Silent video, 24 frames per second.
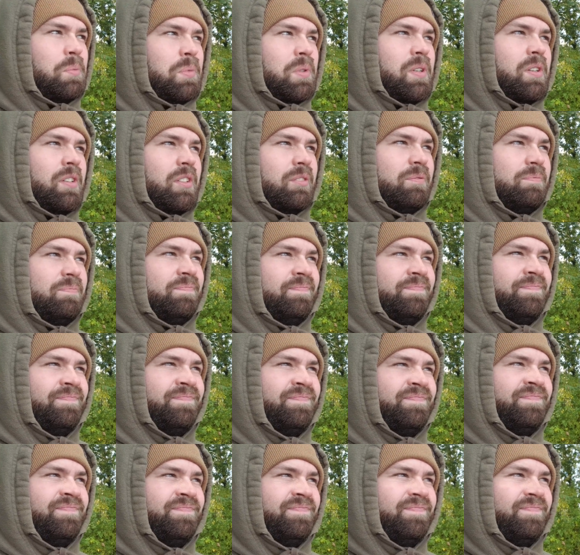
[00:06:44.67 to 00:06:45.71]
But
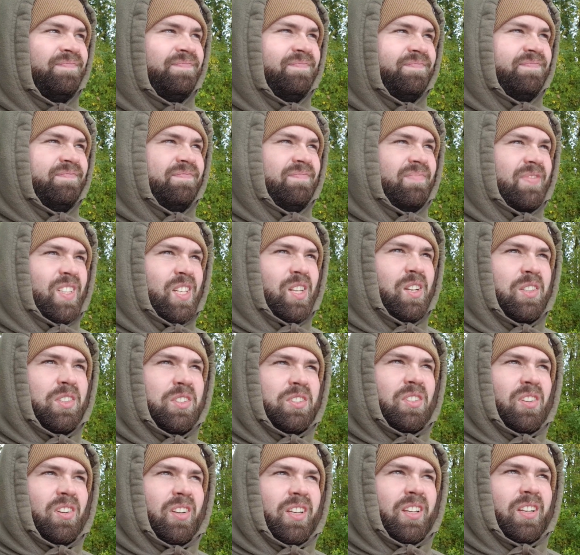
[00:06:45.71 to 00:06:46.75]

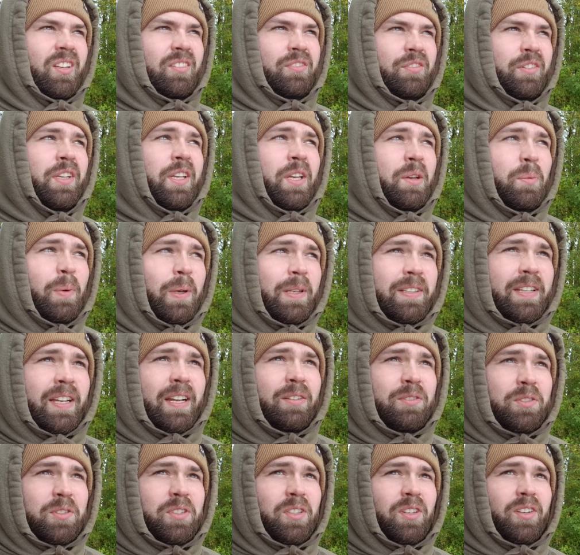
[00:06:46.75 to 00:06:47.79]
last night I think it went
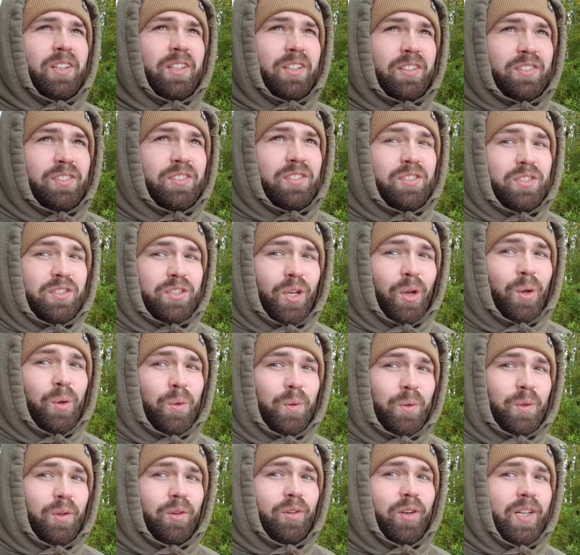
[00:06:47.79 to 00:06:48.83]
down to like
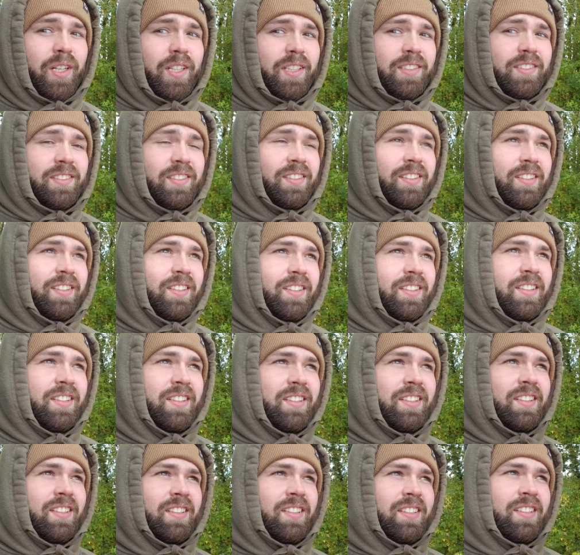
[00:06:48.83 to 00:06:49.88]
2 degrees.
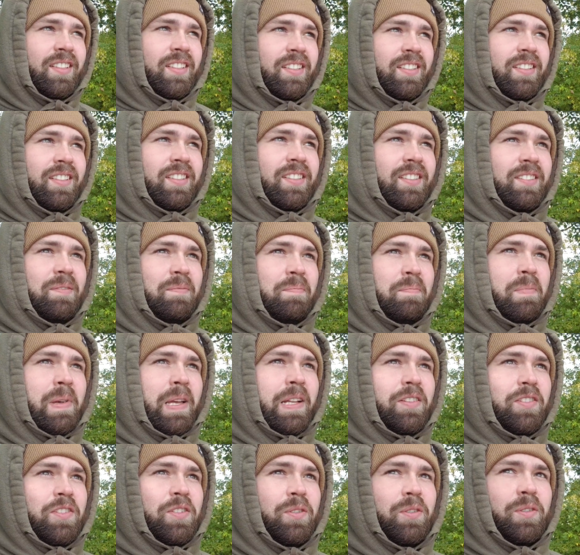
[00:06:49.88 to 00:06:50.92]

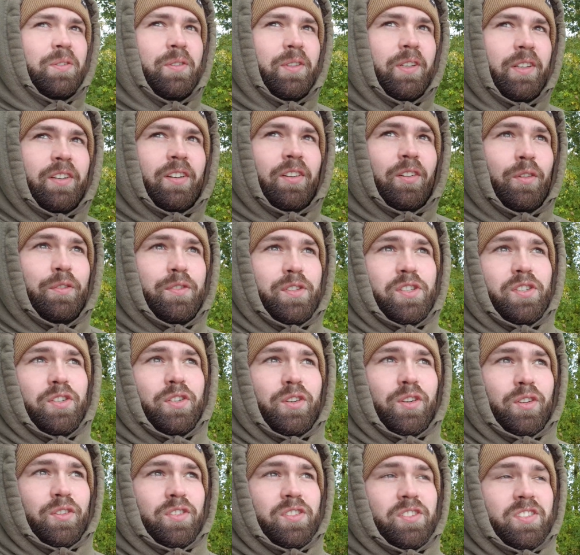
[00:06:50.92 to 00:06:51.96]
Mental. And obviously you
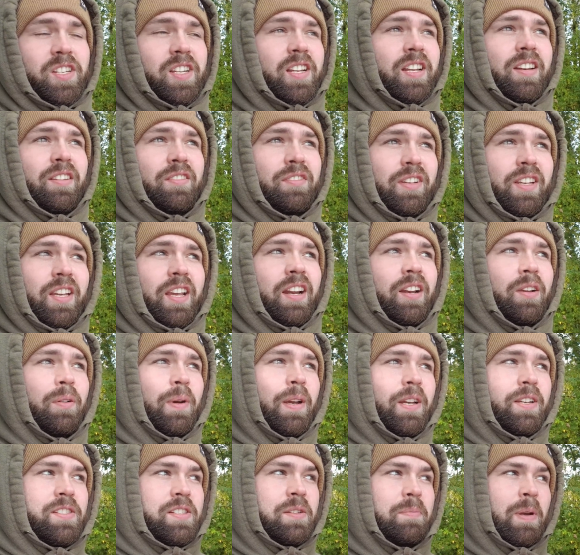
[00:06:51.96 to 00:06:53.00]
couldn't see anything
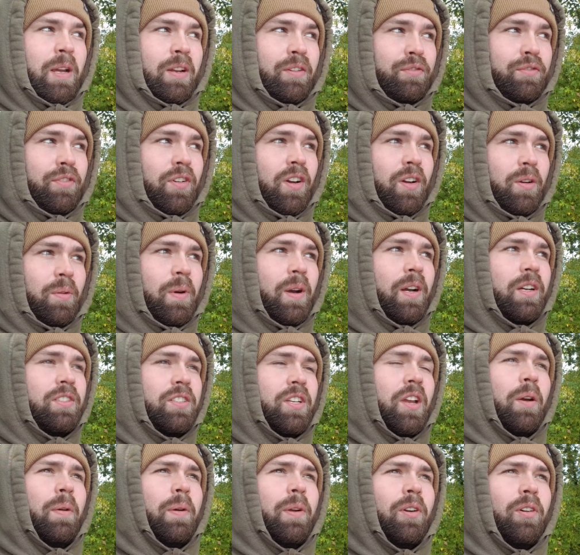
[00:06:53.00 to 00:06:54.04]
anyway, because the amount of fireworks
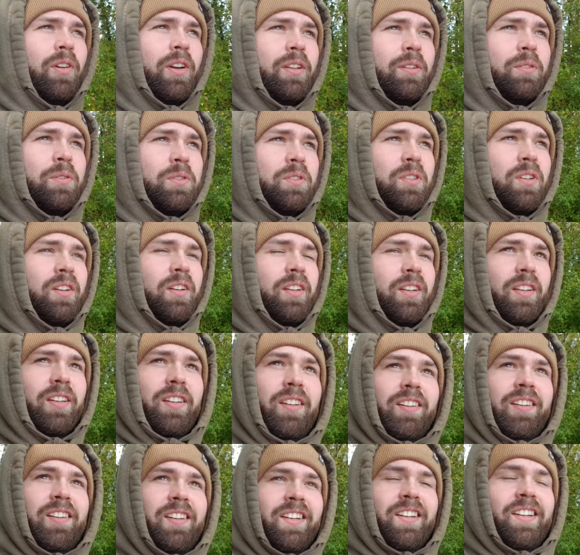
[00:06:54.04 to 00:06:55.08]
going on, it was like
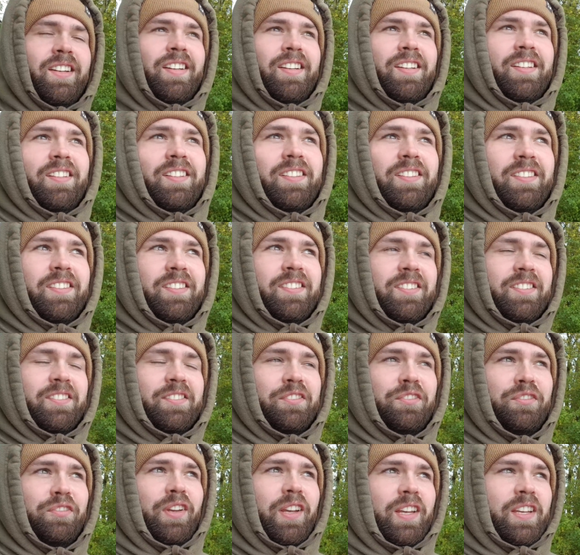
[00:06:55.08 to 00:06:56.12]

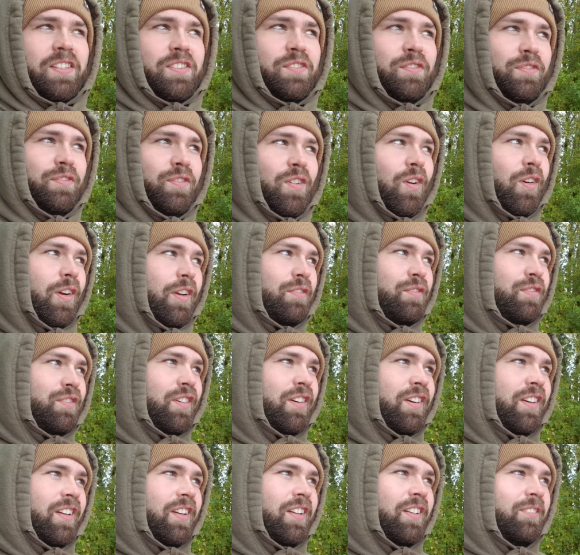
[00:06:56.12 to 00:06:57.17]
thickest fog in
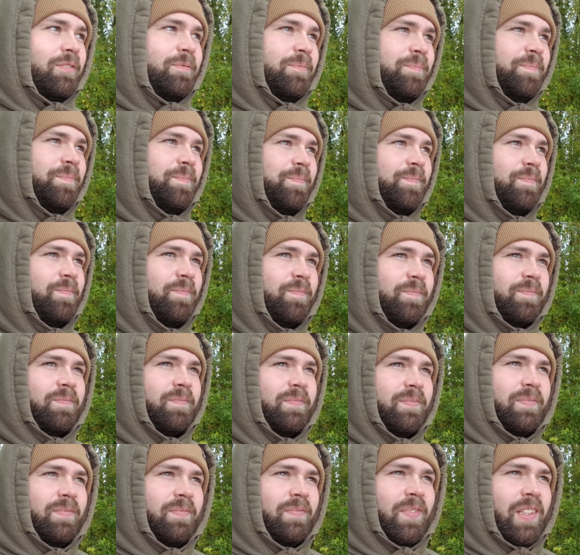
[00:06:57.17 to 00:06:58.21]
front of you.
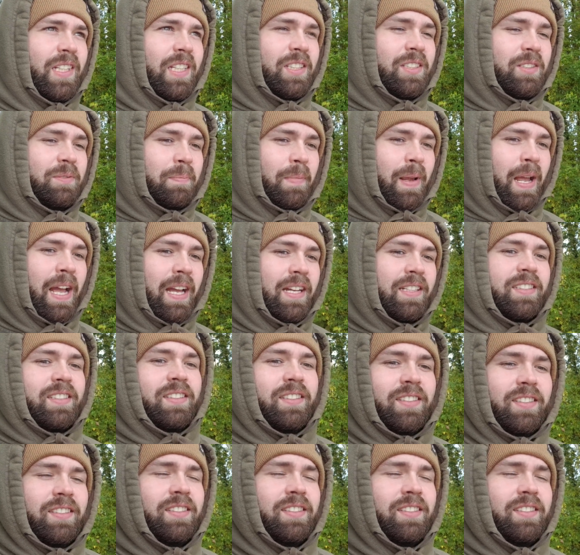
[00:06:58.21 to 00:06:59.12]
It's mad.